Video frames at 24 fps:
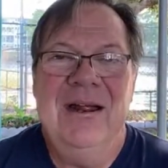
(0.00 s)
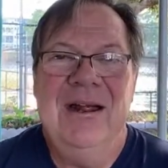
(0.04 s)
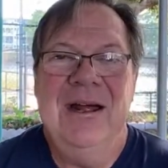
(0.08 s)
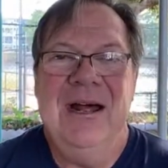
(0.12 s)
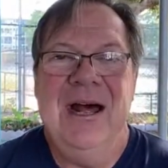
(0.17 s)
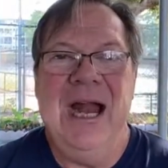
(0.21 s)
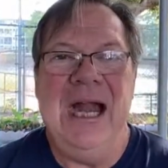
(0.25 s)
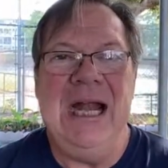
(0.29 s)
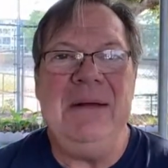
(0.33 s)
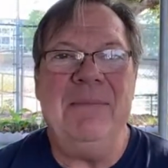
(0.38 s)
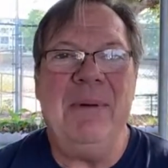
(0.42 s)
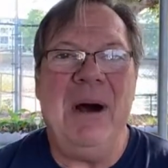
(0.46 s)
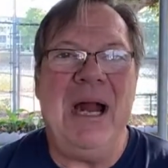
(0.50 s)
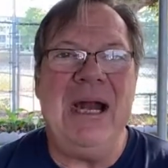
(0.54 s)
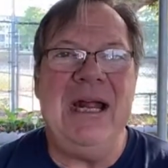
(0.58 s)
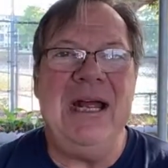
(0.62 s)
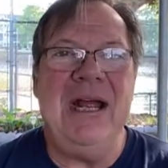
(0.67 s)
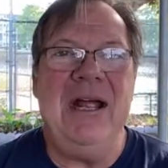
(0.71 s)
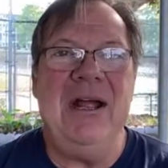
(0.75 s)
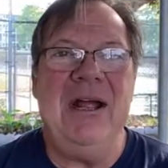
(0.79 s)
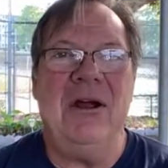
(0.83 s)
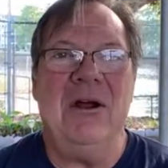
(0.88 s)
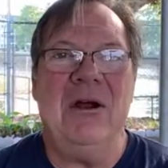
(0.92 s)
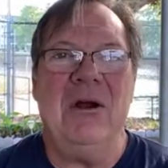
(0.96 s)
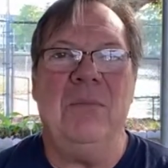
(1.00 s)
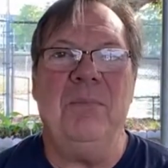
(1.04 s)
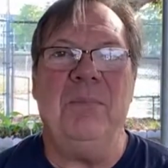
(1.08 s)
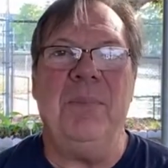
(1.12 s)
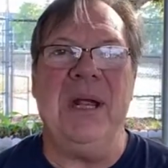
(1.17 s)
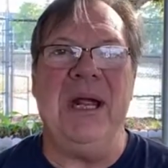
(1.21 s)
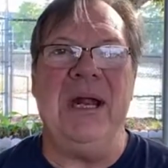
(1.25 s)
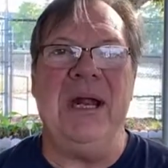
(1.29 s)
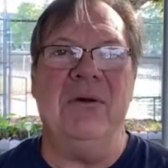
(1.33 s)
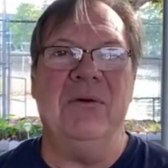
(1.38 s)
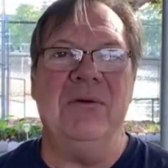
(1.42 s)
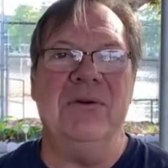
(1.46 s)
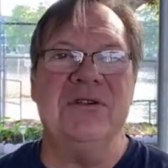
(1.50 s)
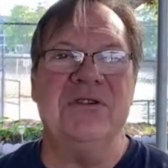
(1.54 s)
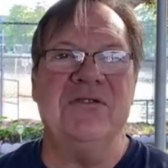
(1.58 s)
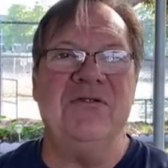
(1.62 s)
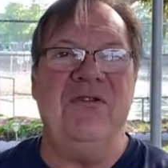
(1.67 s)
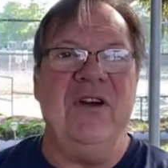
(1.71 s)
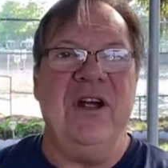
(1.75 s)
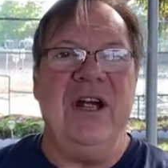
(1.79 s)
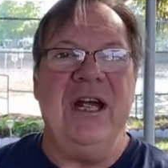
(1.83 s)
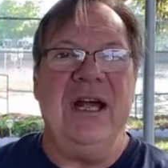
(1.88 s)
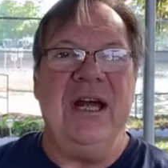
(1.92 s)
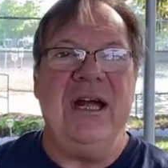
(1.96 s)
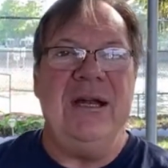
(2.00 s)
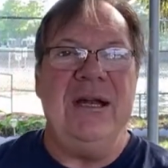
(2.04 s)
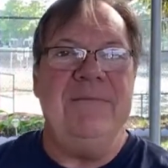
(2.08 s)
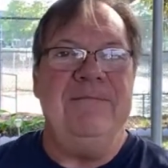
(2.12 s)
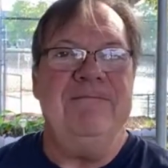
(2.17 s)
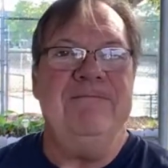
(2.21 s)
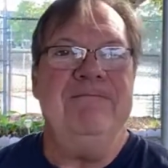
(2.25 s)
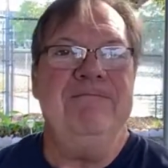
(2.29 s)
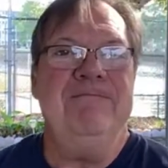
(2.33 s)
Anybody here Beatles fan?